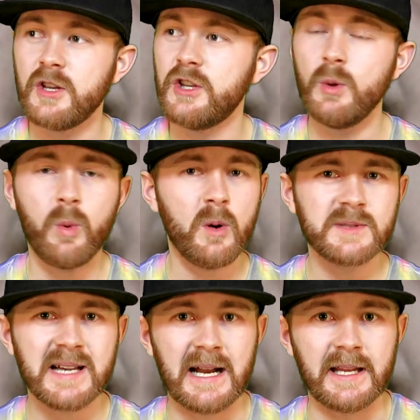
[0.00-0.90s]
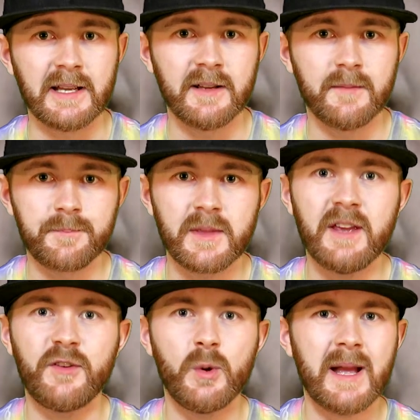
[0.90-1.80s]
you won't die.
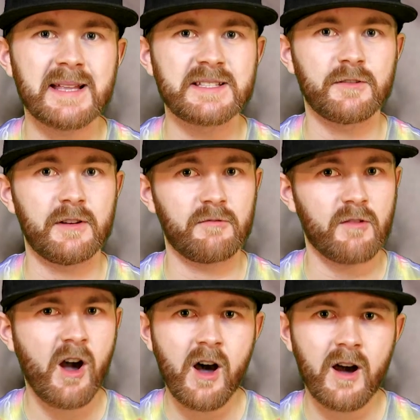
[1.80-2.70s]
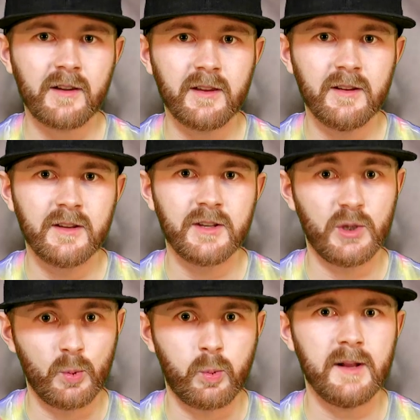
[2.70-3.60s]
If you answer it wrong,
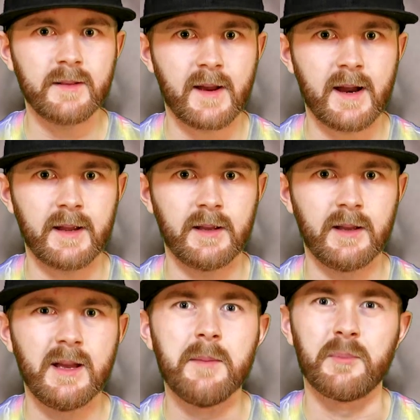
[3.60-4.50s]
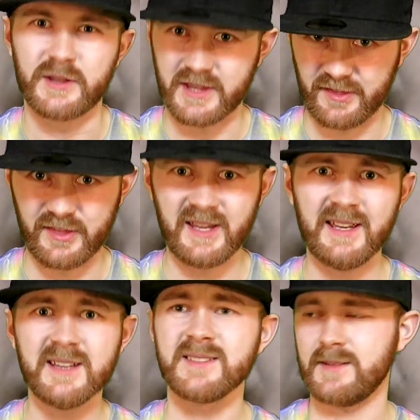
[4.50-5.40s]
you will die. But the thing
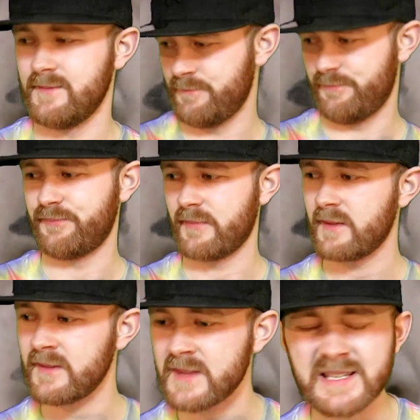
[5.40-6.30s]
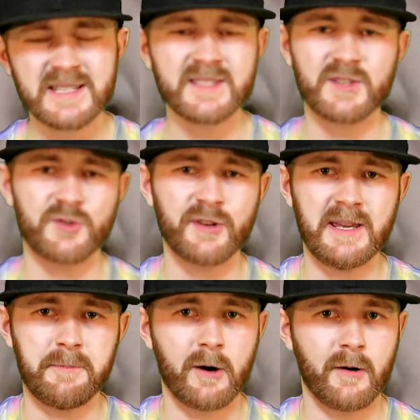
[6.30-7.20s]
is, this is the
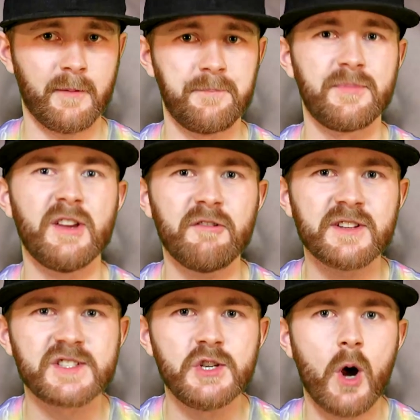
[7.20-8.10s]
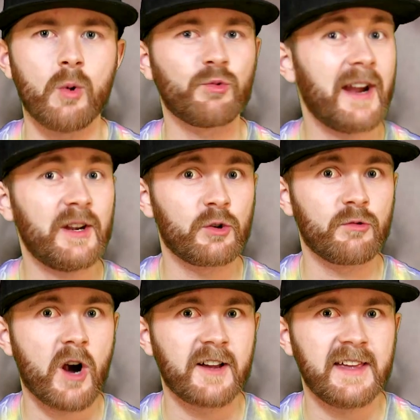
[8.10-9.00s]
tricky part. There is no right or
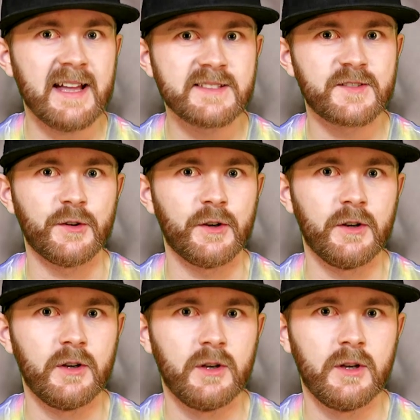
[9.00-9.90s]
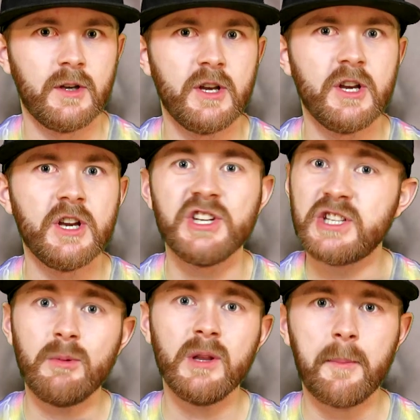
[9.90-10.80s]
wrong answer.
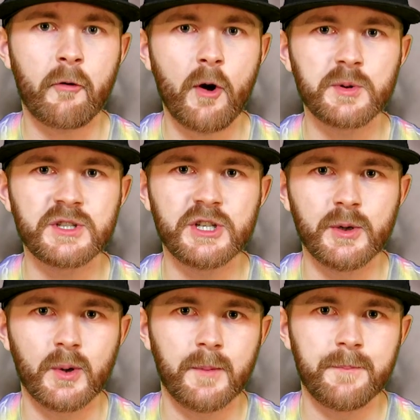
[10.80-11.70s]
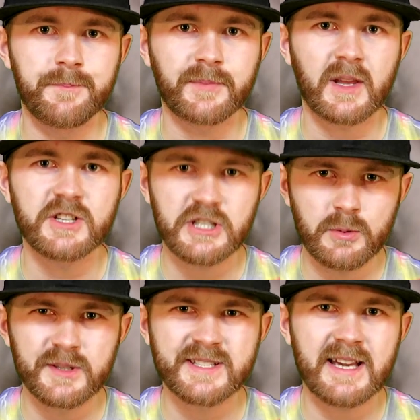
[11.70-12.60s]
She will approach you and she
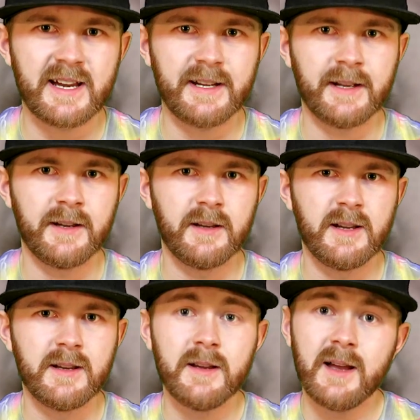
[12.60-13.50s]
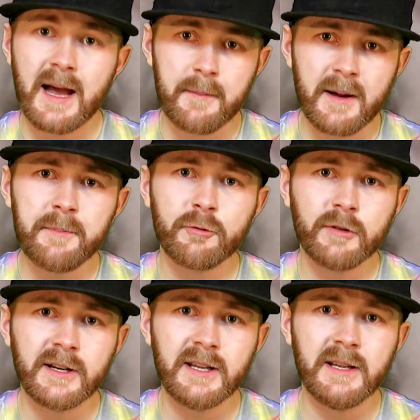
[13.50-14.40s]
will say, "Am I
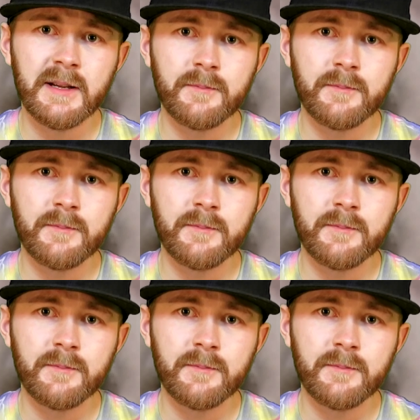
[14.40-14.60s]
pretty?"